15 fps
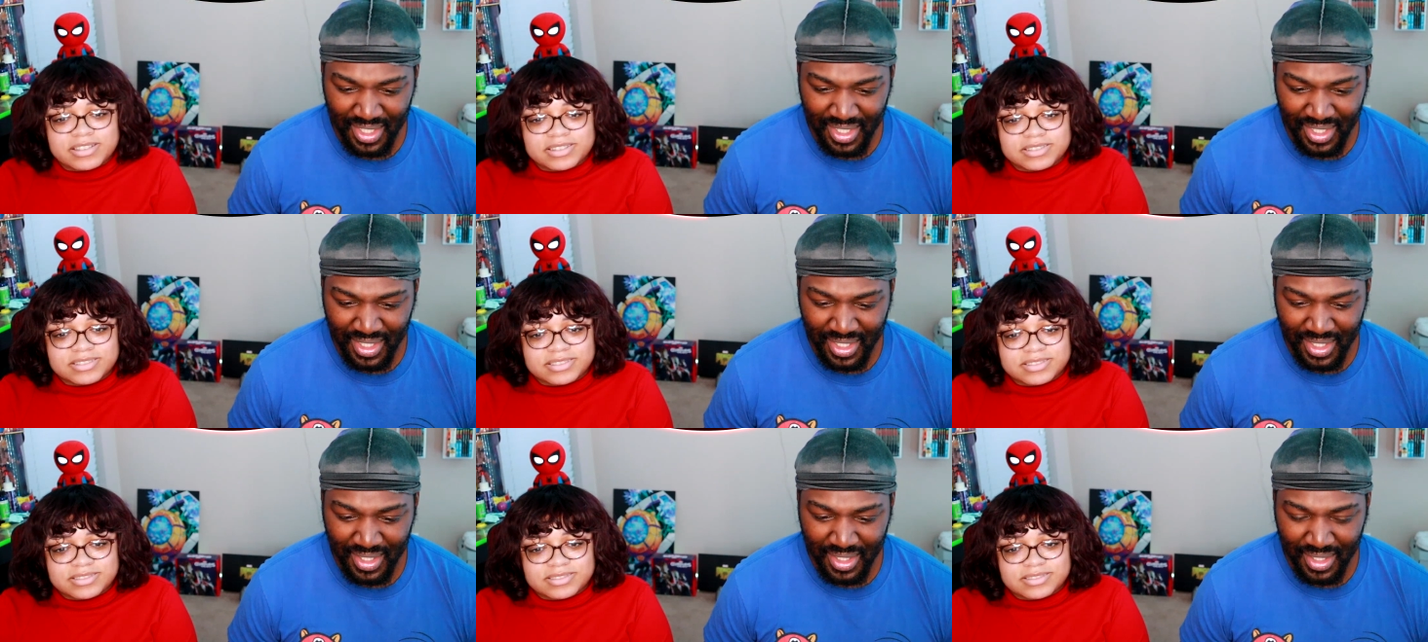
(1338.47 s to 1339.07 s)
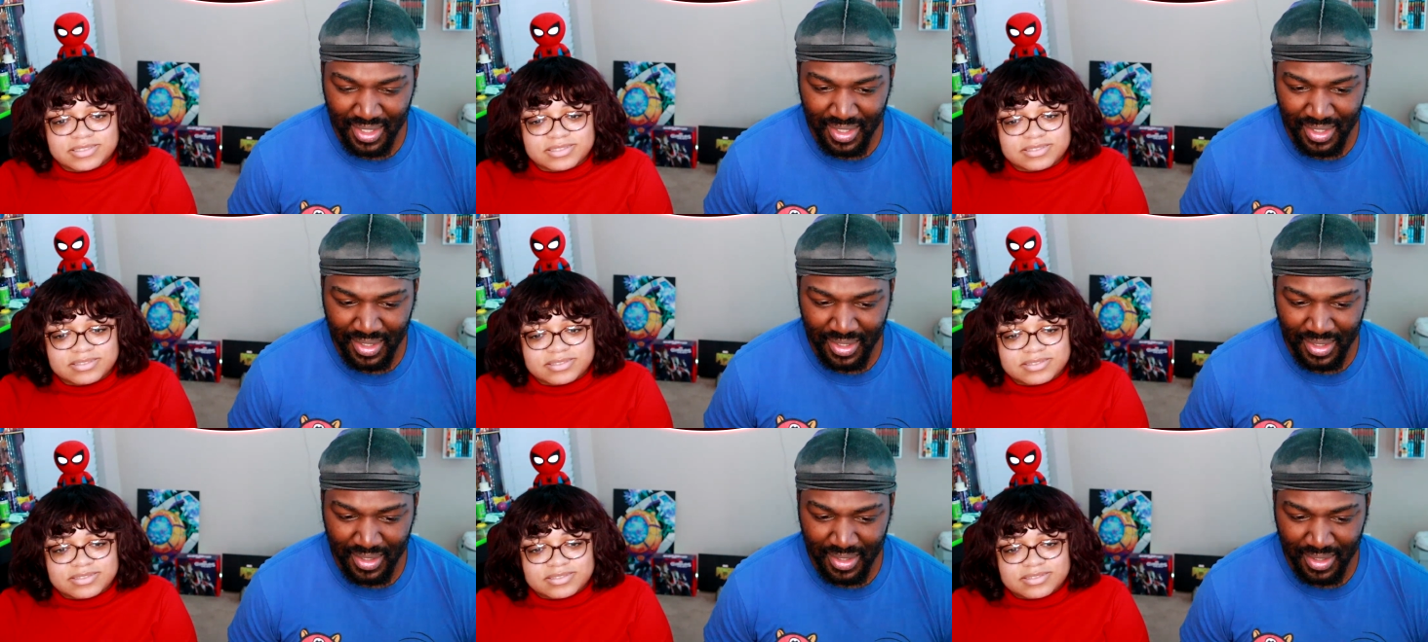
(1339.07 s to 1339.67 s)

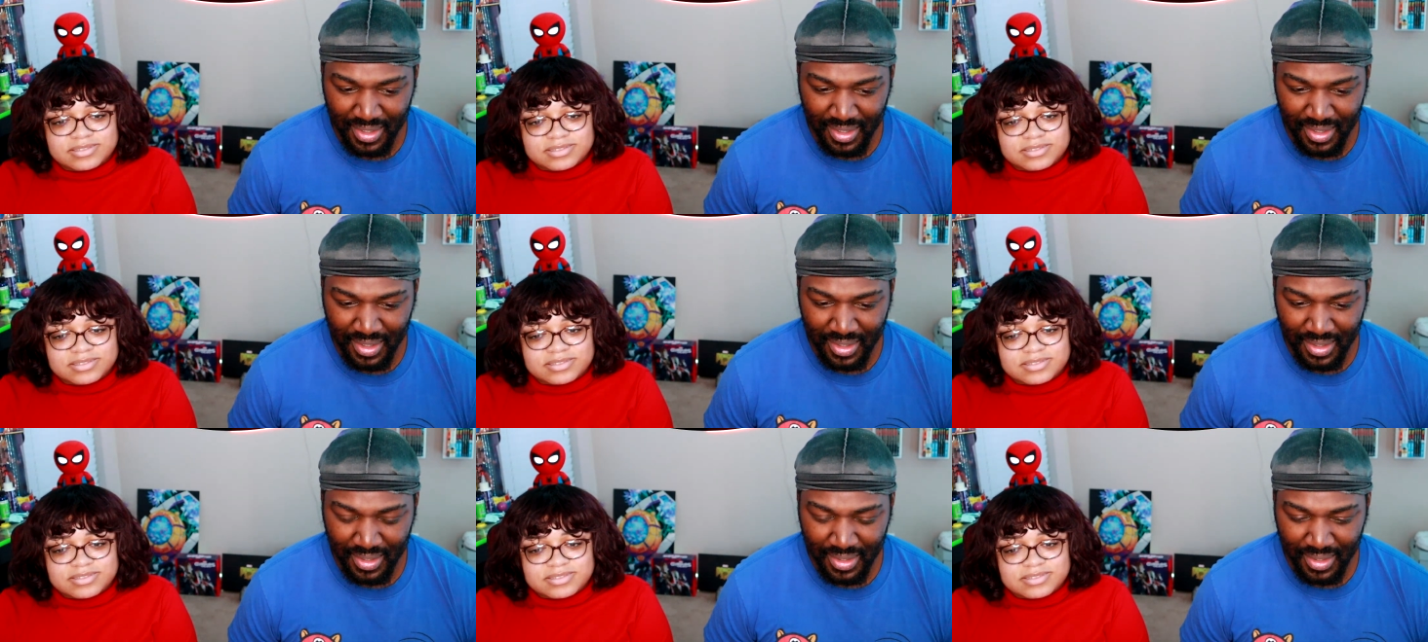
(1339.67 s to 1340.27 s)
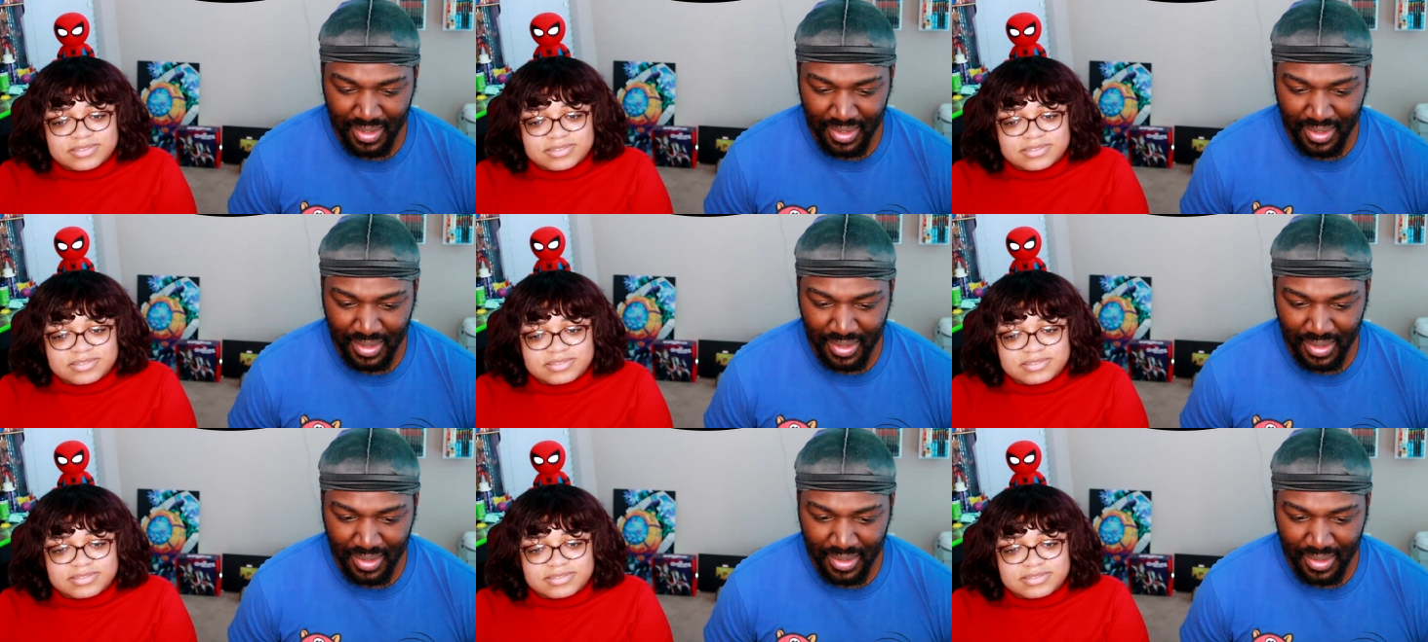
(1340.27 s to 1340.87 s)

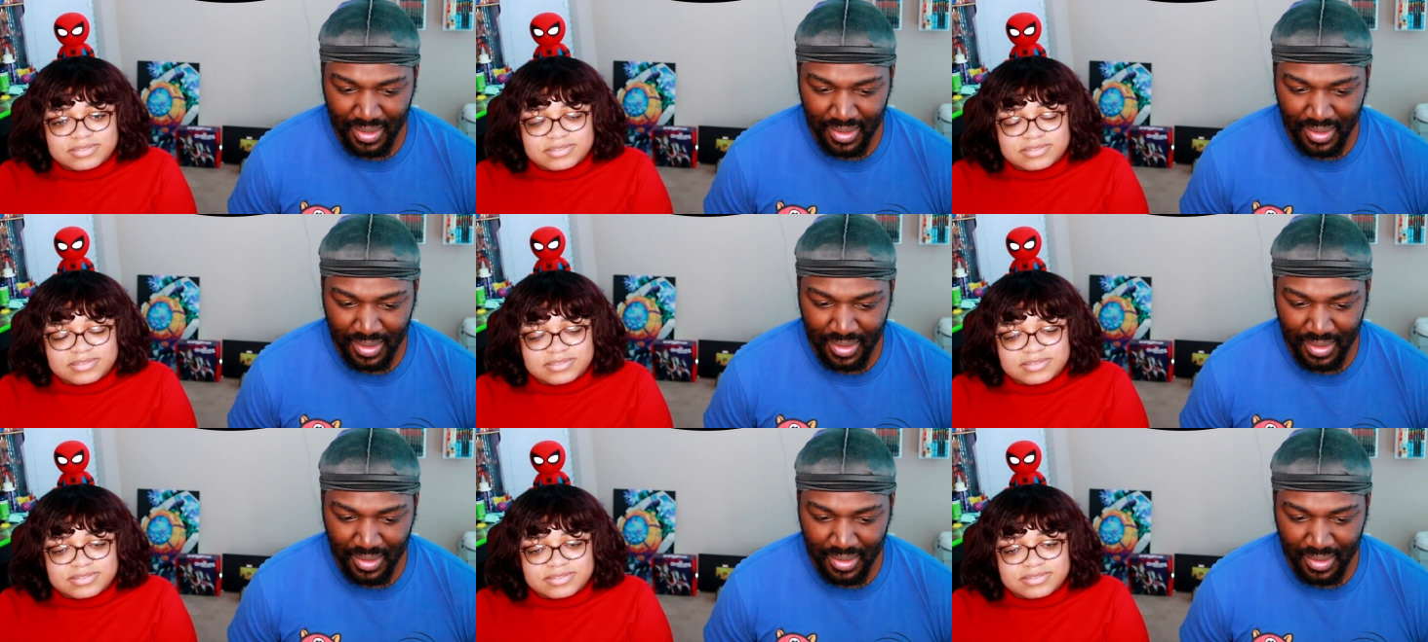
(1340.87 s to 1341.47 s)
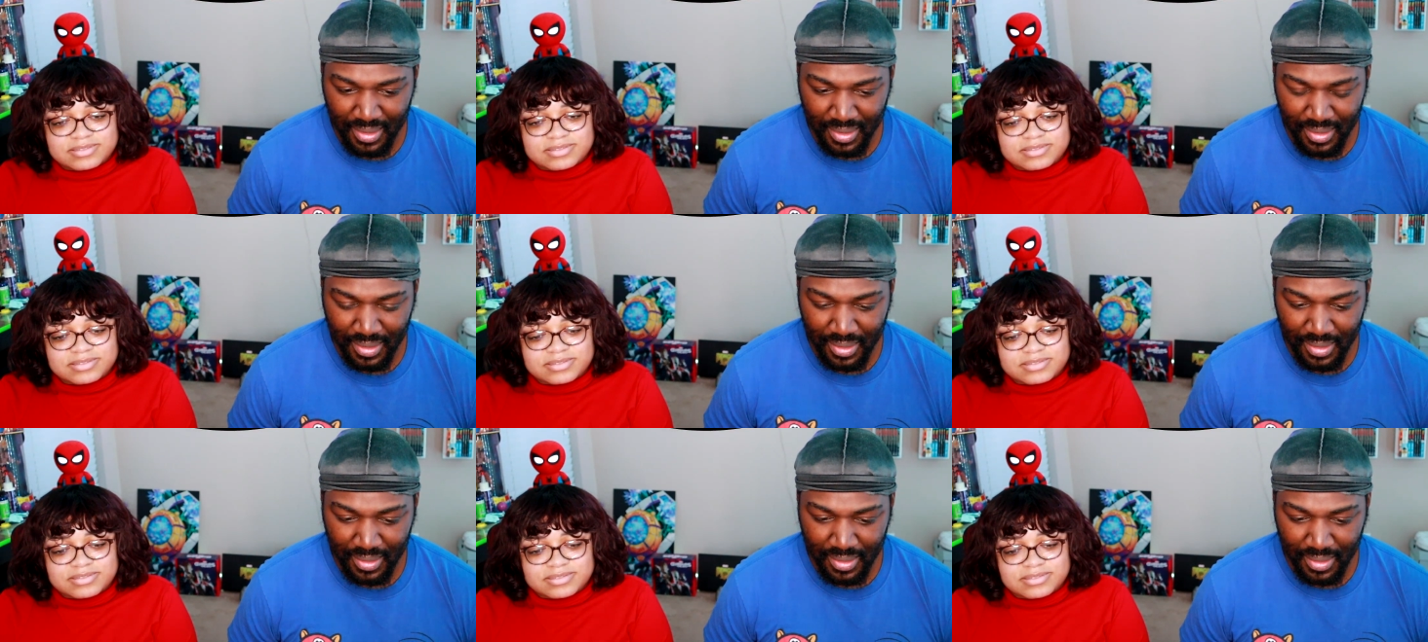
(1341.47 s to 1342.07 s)

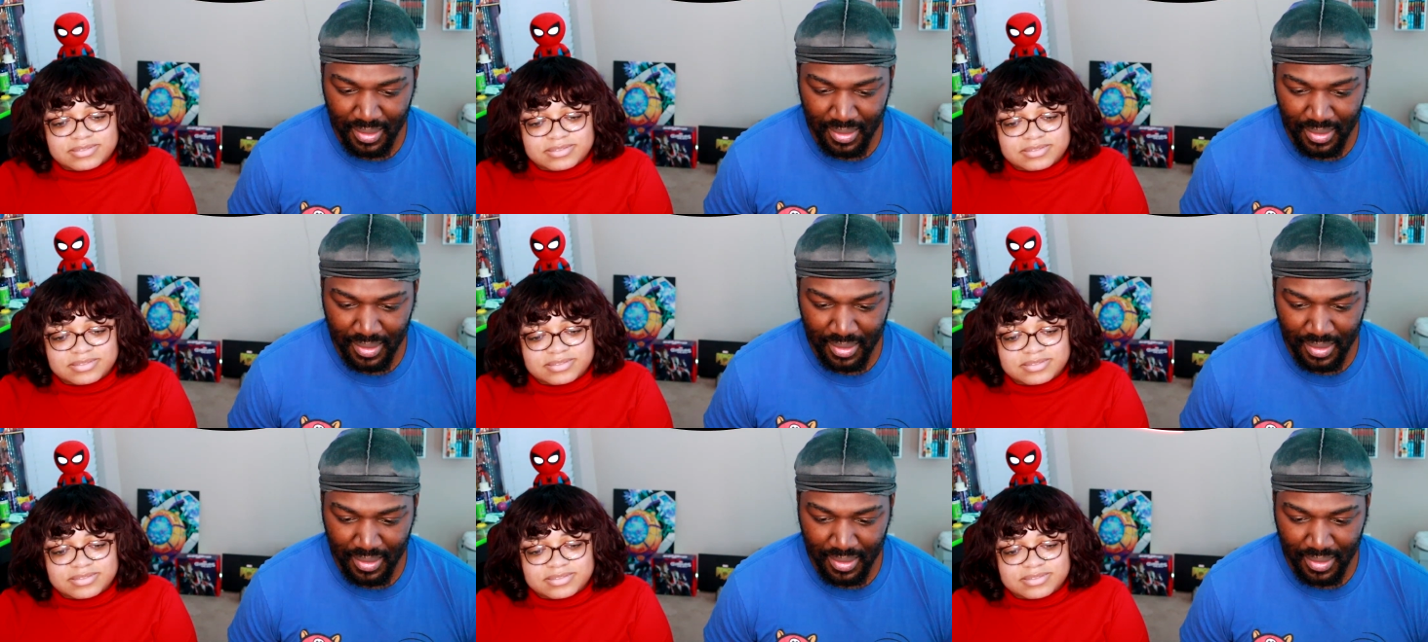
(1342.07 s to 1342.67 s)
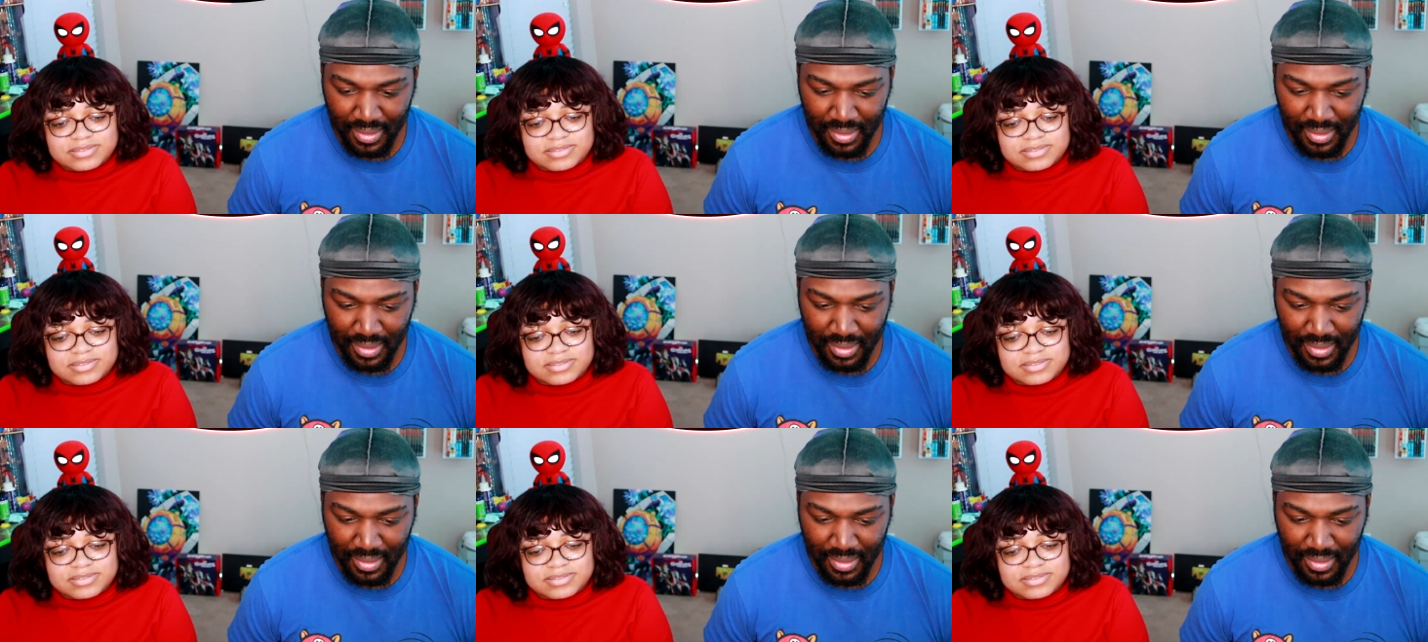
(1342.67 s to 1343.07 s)
(silence)